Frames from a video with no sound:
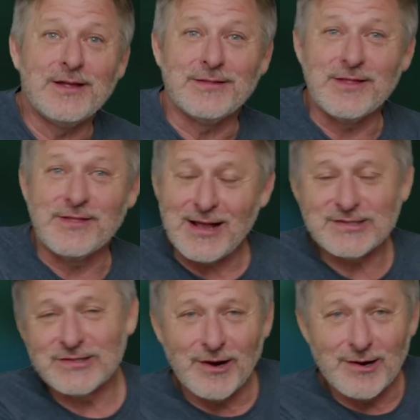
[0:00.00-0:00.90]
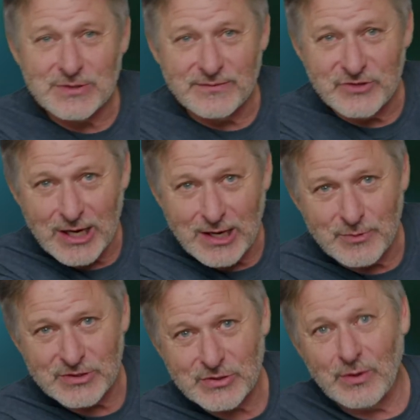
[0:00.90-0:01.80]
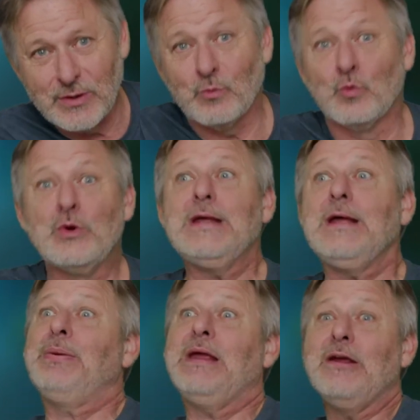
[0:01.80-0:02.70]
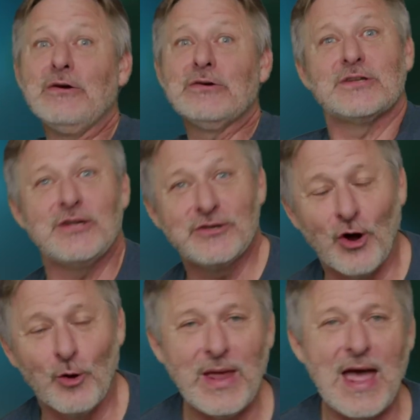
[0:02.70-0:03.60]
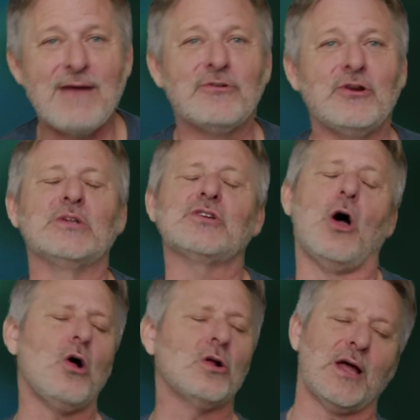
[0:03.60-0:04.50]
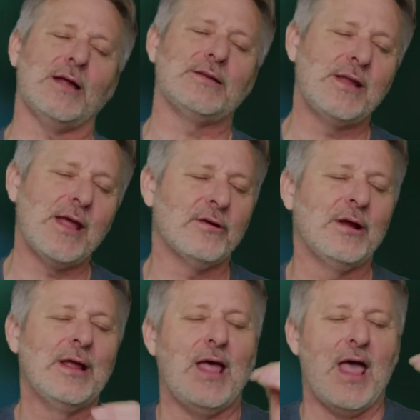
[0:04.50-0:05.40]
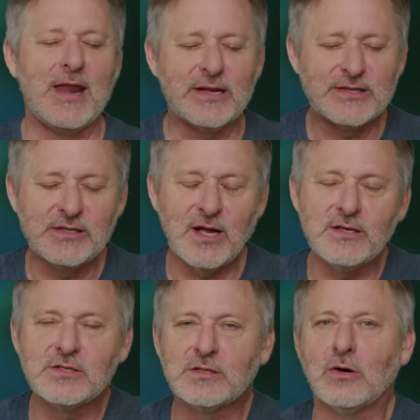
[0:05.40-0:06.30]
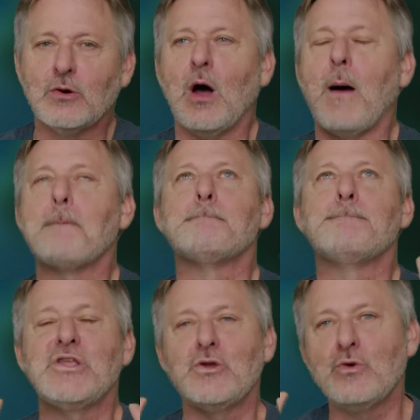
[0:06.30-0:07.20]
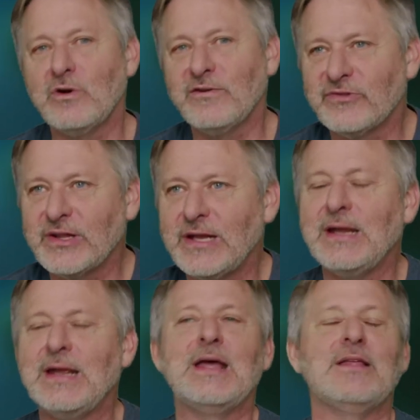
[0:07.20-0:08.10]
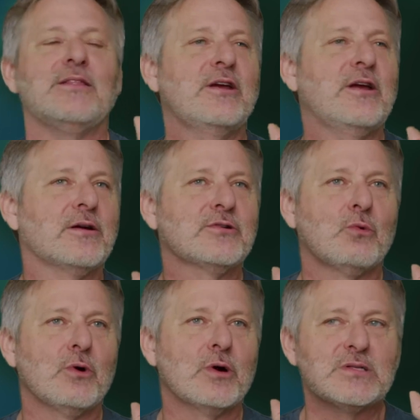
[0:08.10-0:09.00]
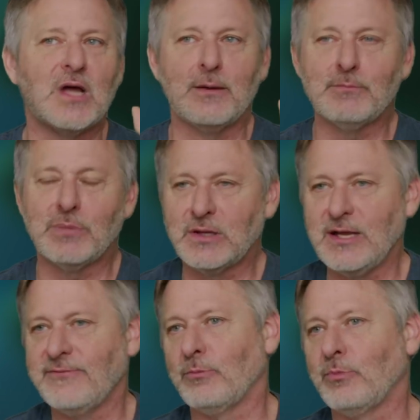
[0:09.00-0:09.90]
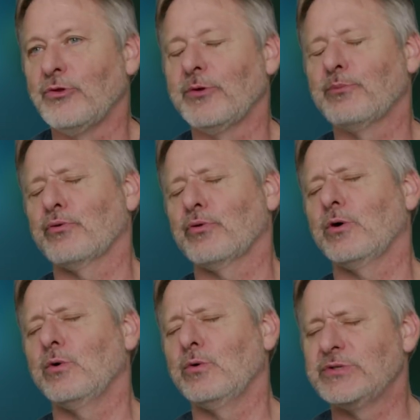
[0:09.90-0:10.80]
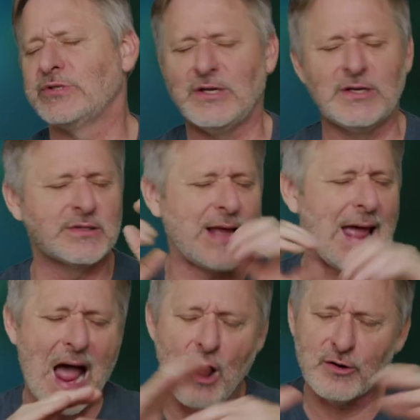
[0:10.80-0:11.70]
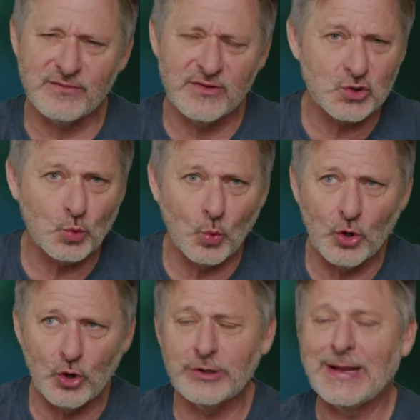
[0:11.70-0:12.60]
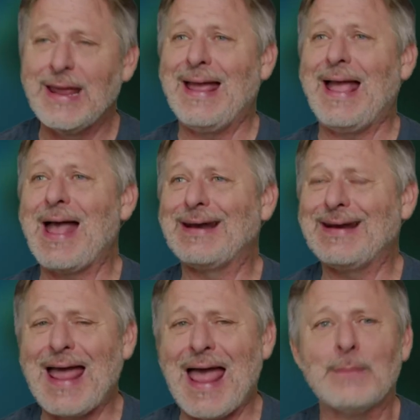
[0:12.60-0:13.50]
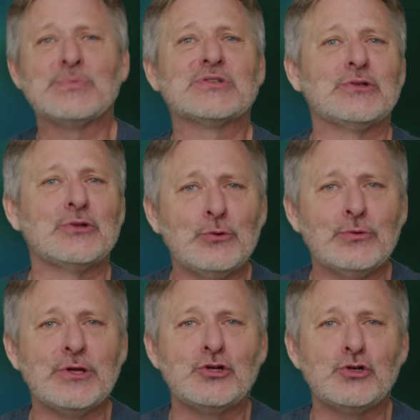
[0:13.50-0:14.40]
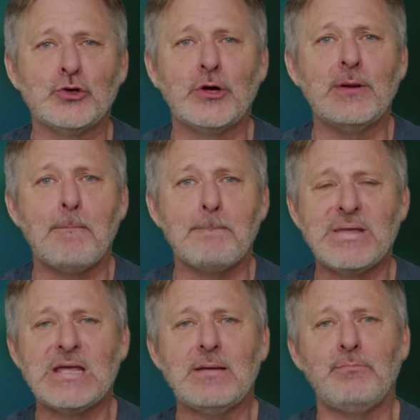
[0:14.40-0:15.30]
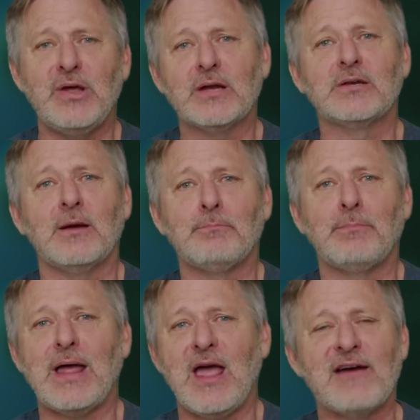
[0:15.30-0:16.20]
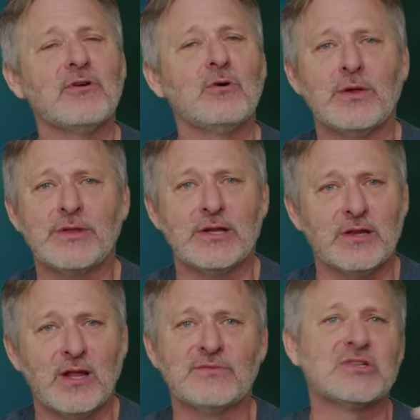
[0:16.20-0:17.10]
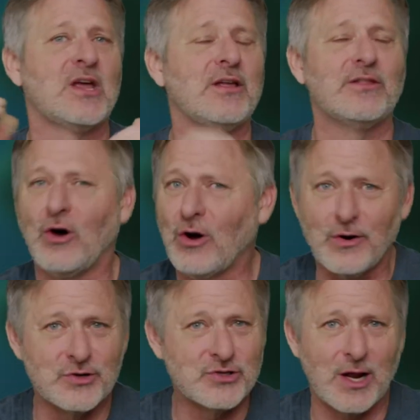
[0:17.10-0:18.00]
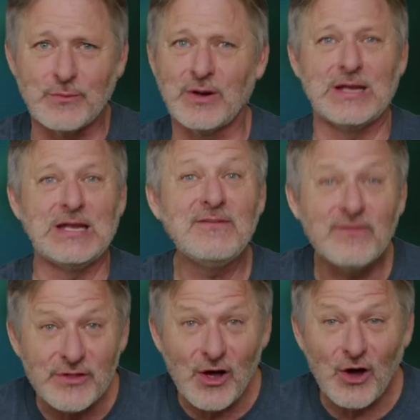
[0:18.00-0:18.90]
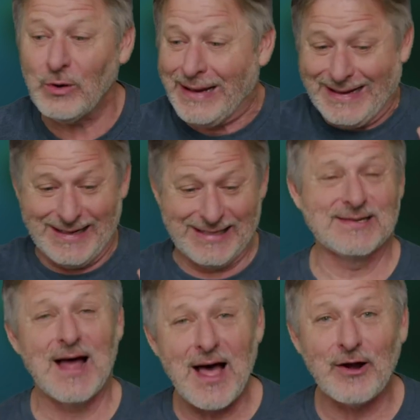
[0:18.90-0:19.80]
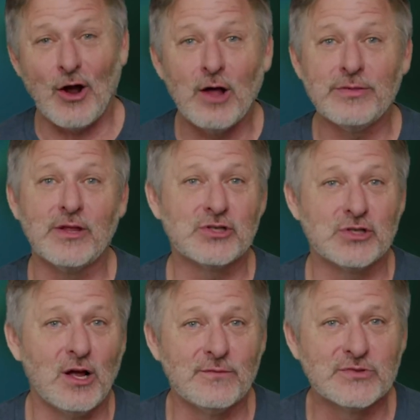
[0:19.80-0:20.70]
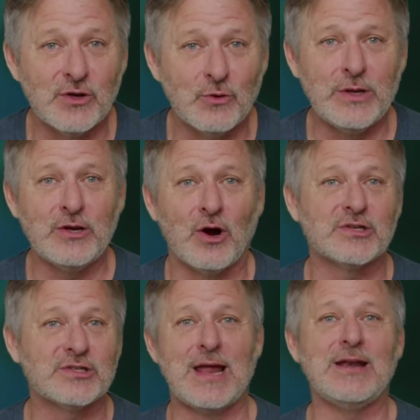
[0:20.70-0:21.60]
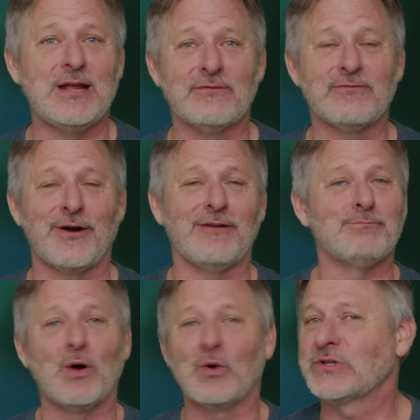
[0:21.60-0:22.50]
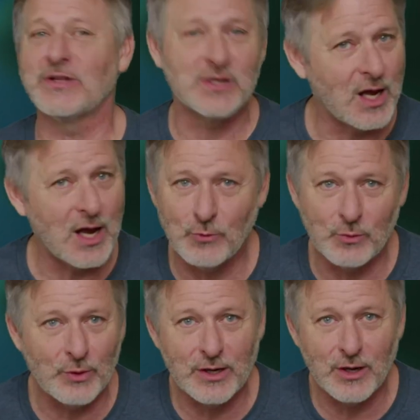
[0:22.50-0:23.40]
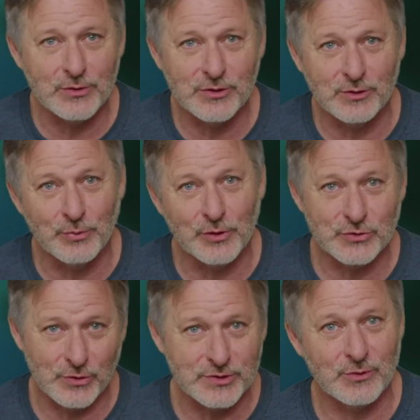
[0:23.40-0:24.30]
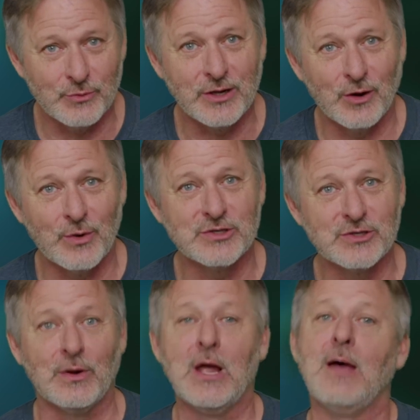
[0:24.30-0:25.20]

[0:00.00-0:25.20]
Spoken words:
The Thousand Autumns of Jacob de Zoet reappears in Utopia Avenue. It's all tied together, and it's done so beautifully. The character work is unbelievable. The prose is out of this world, and it absolutely should be picked up by everyone that loves the horror genre, even though it's not on the shelves that we are standing in front of most of the time when we go into the bookstores that we go into.